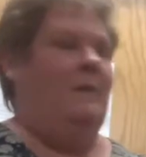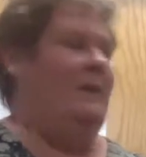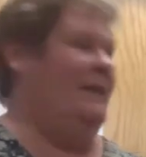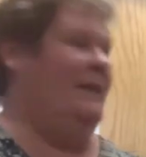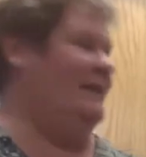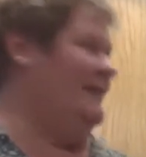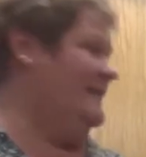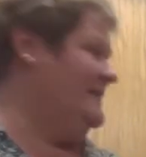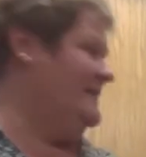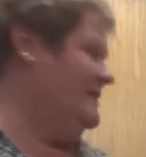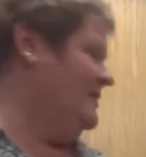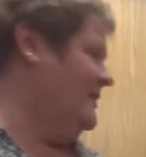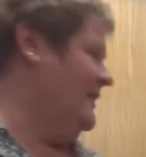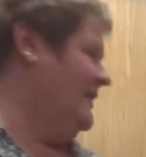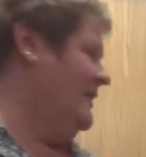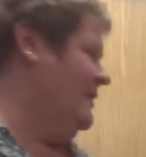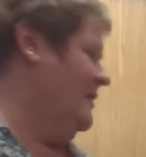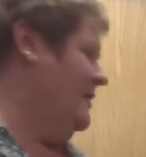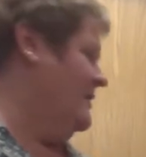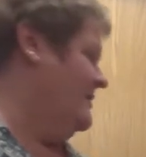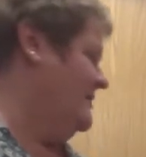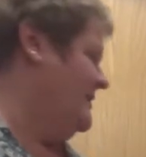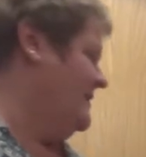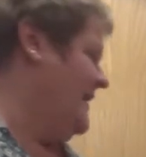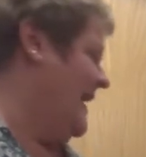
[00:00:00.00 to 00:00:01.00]
But let's look at
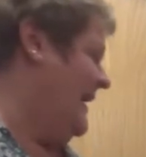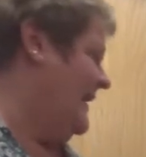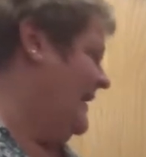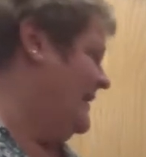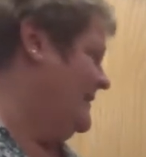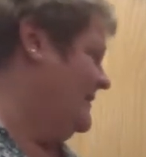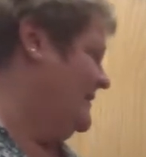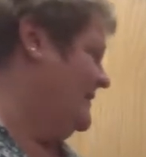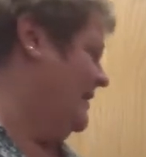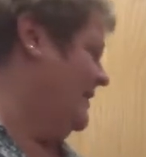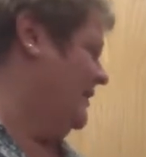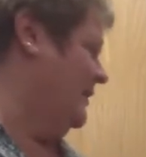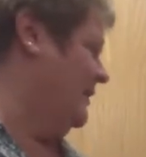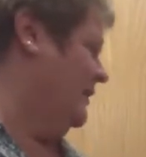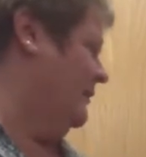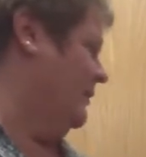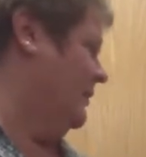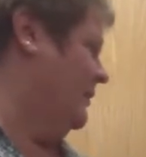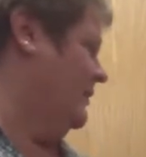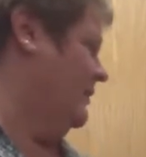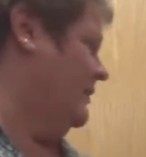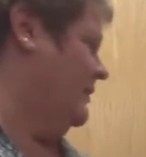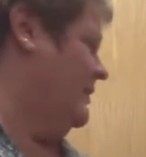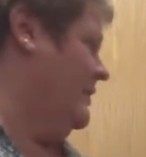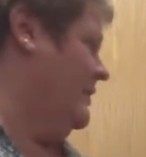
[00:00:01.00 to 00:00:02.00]
our second syllable.